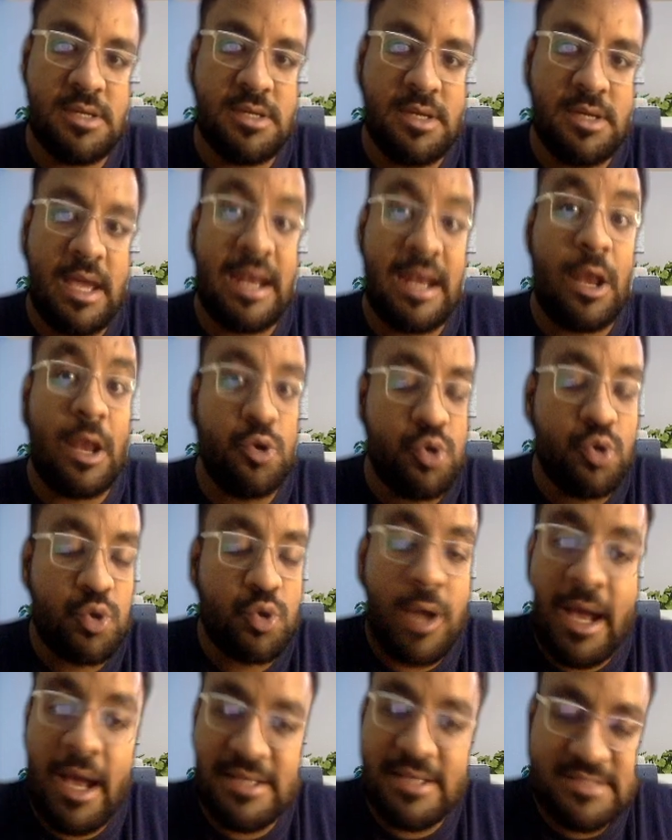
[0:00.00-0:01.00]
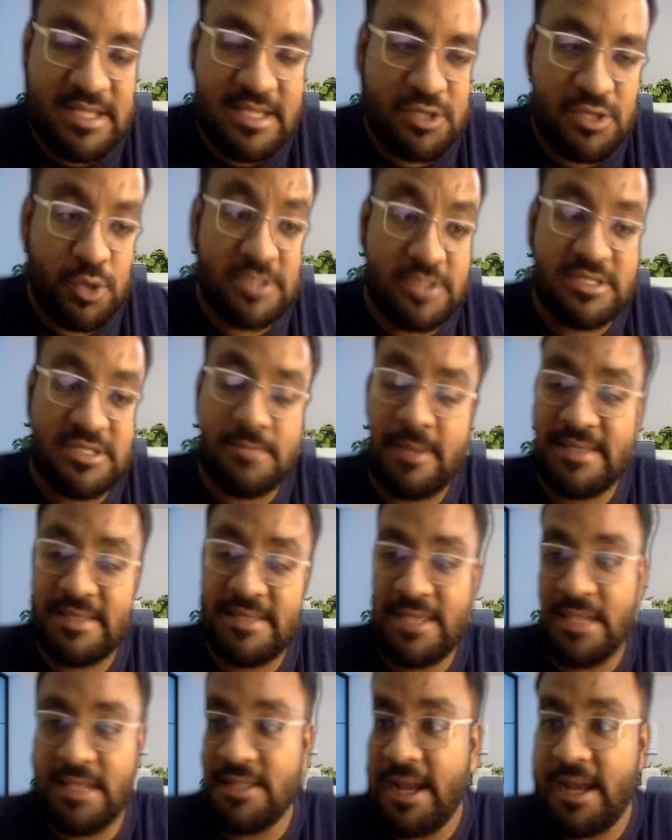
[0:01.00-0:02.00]
allow you to ask these questions, by
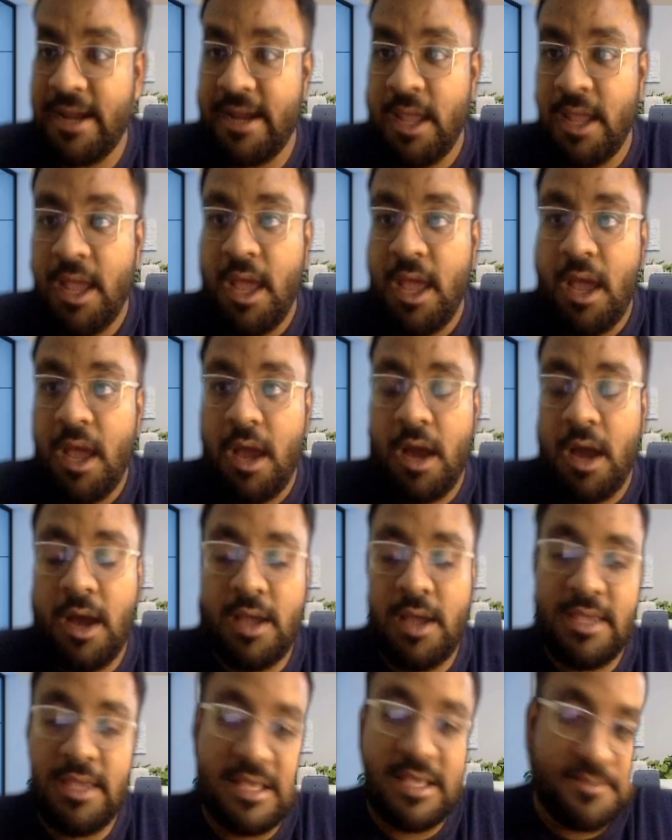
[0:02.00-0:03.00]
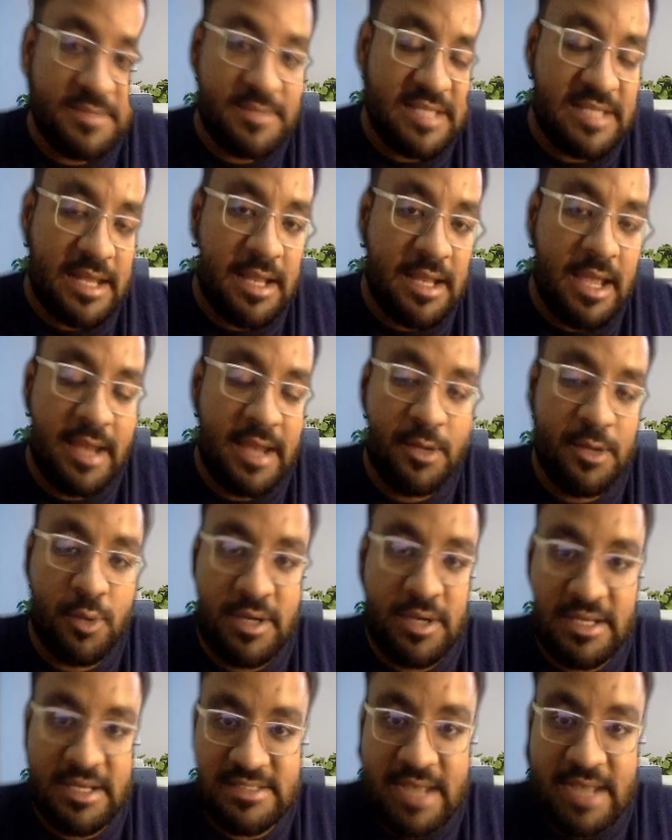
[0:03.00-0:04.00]
saying that, yes, Miss Anna, I do
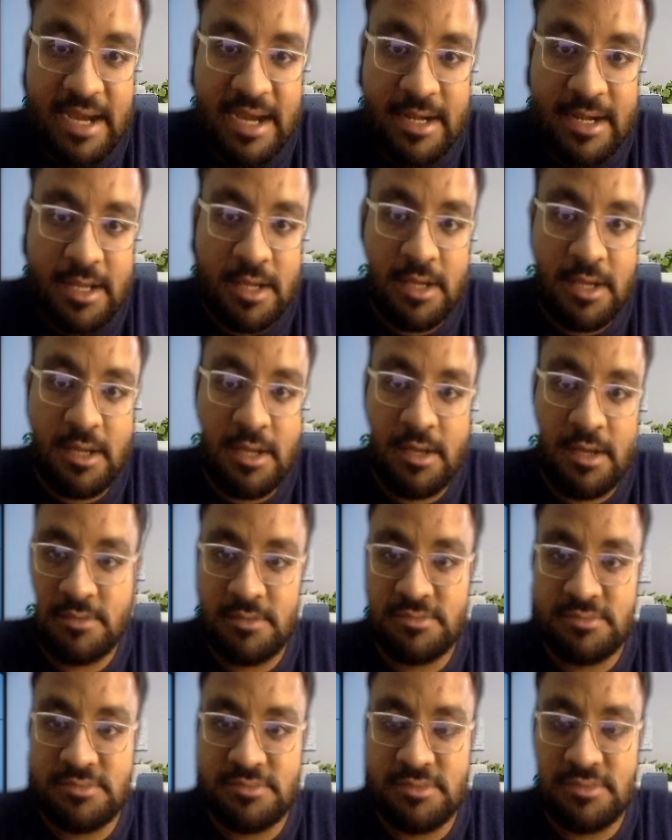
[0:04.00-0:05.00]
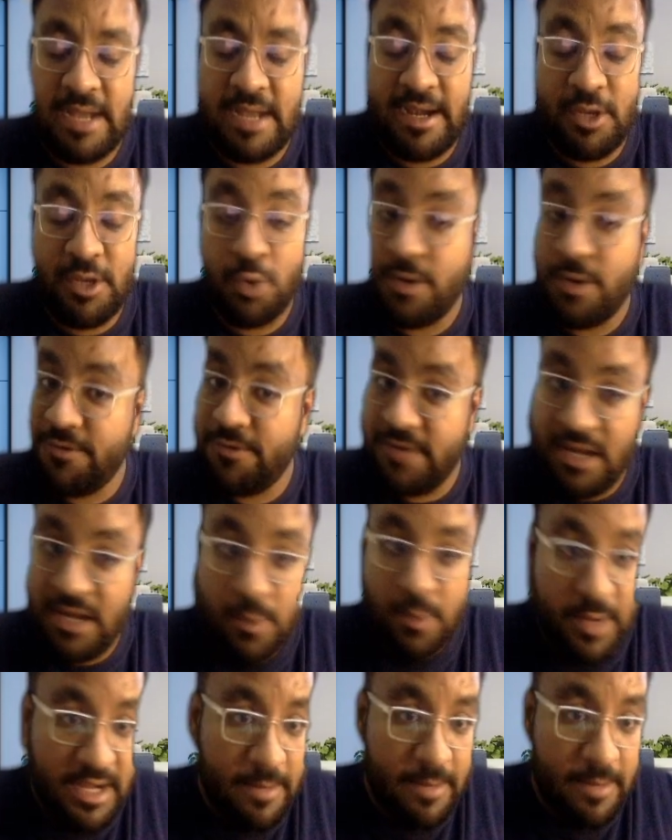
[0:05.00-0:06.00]
understand that you are really
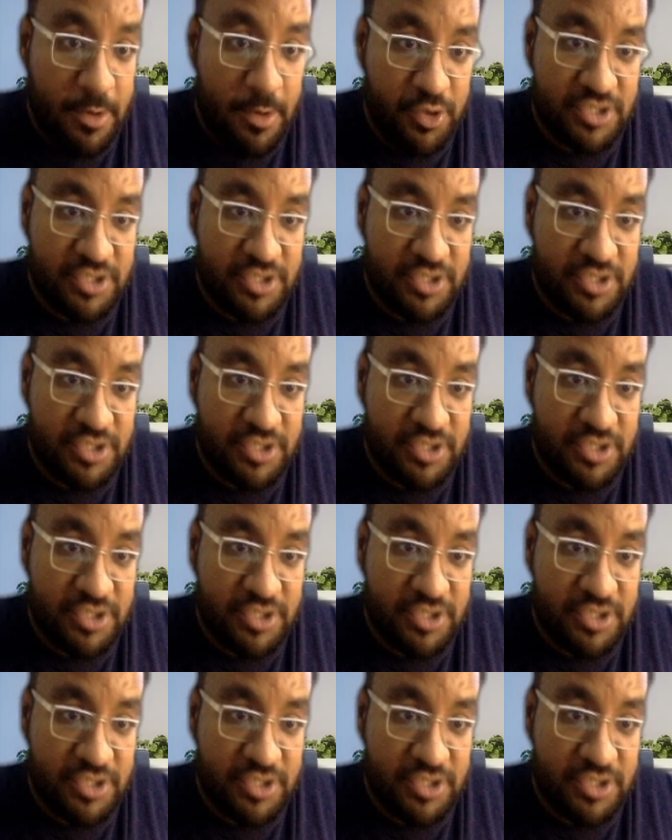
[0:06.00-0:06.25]
worried about your